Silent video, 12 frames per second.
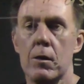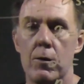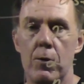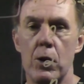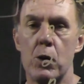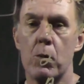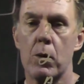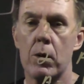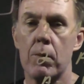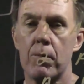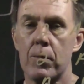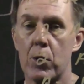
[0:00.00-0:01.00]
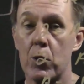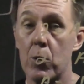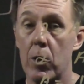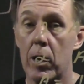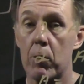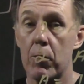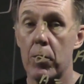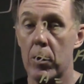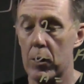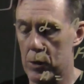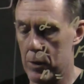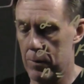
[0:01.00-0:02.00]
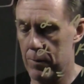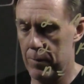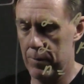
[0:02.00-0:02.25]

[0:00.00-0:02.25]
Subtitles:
to finish with. So good luck with those.